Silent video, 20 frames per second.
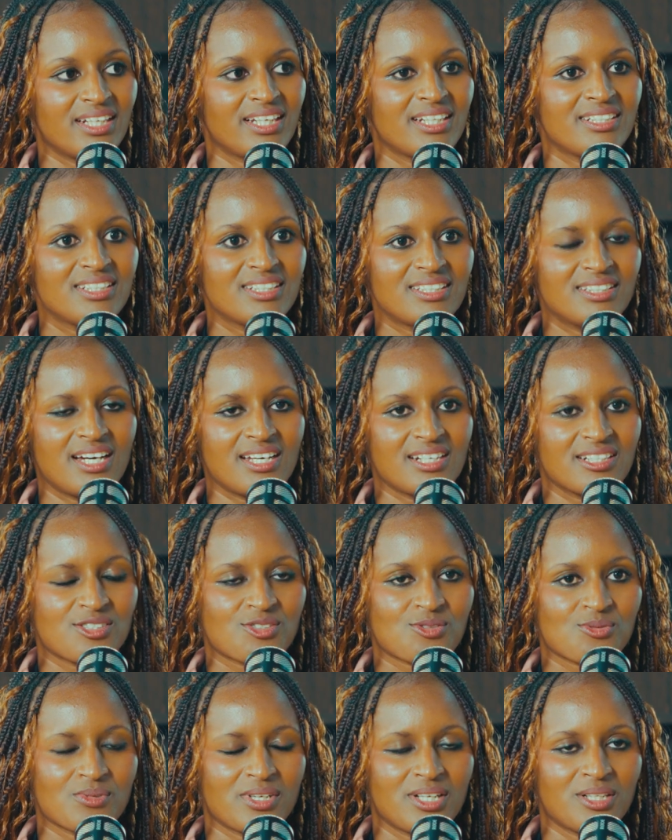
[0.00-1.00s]
And I did that
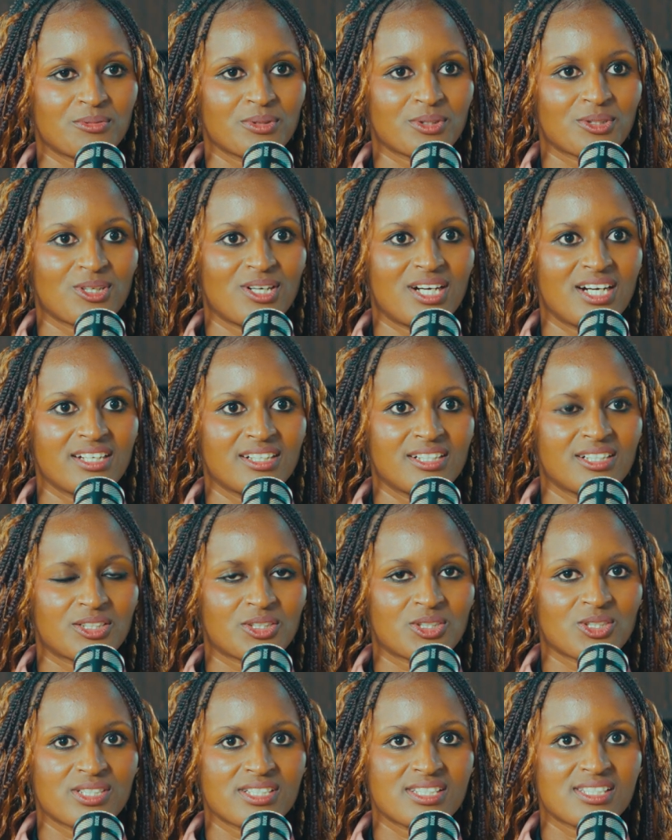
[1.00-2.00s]
as well with Ohana,
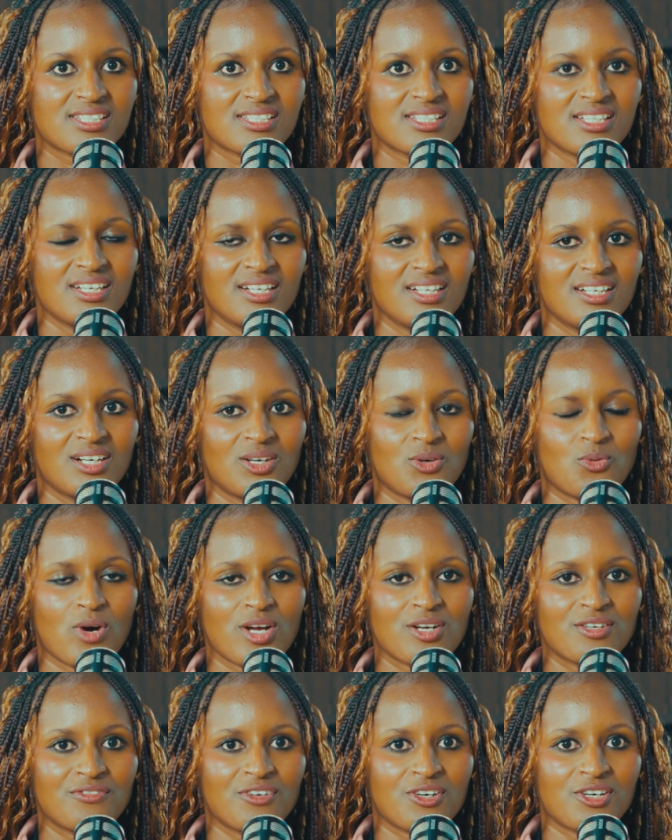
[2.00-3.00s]
because
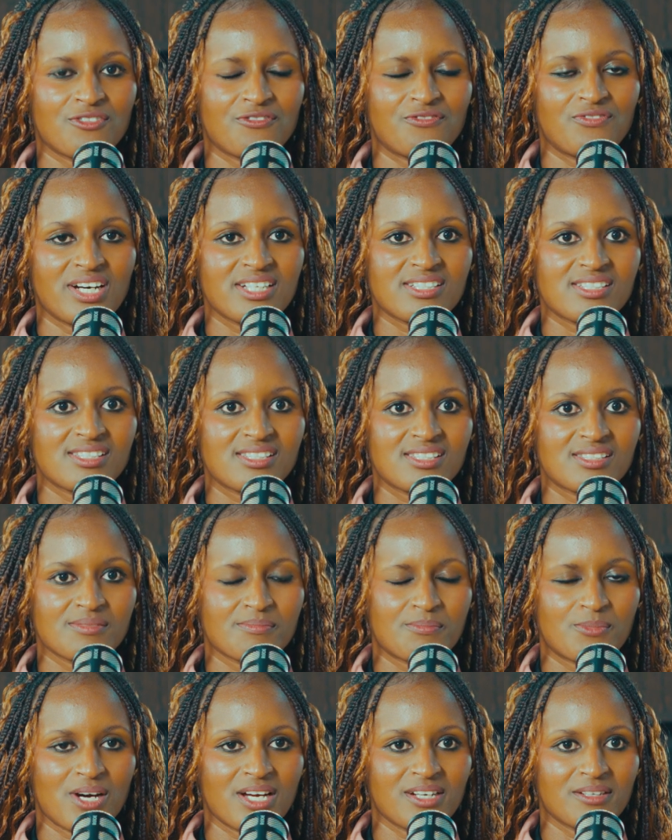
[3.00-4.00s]
one of our first
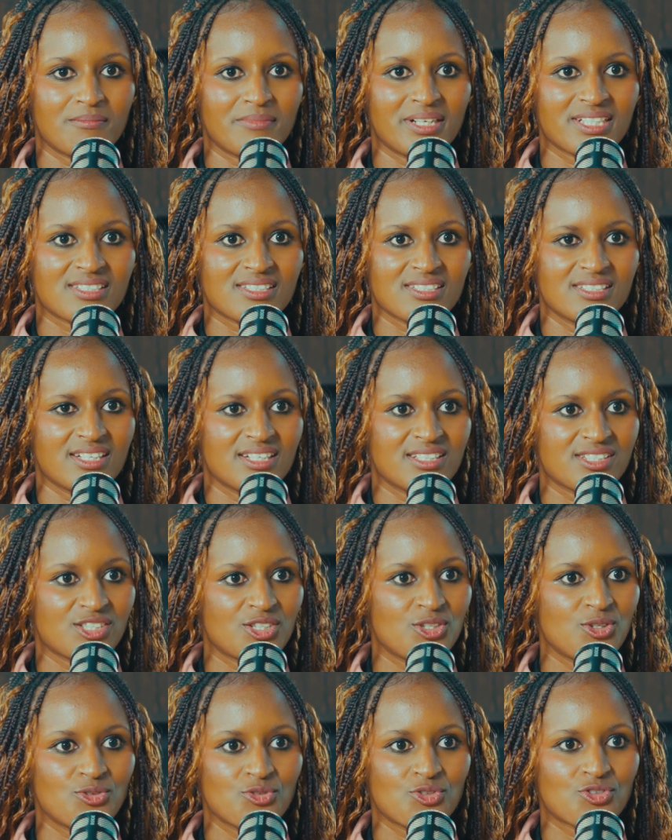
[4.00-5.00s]
brand ambassadors,
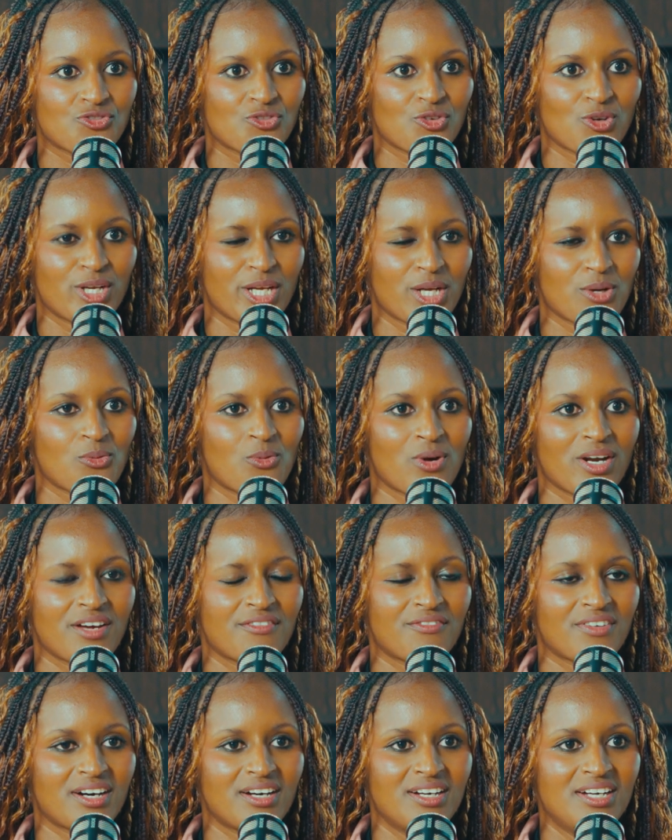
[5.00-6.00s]
huge following,
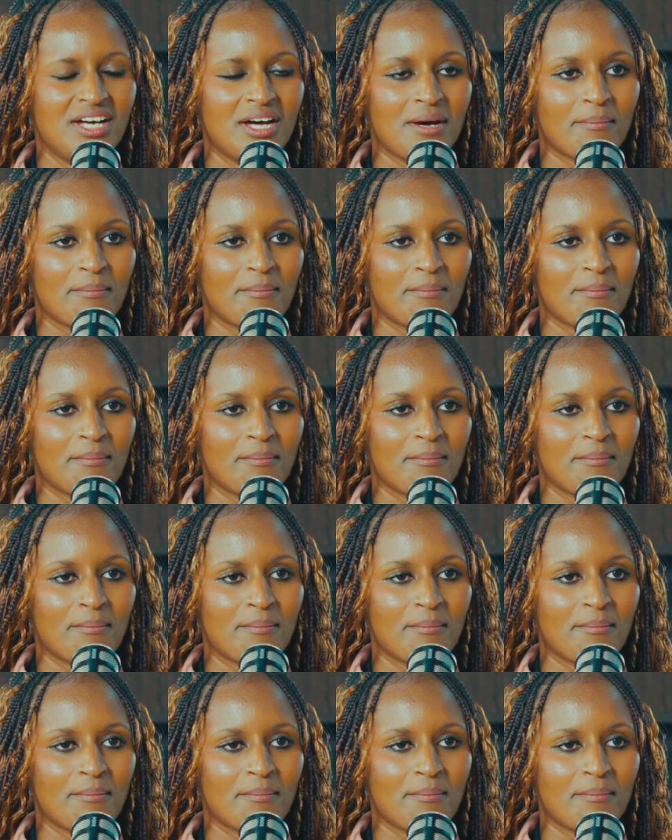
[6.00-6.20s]
whatever.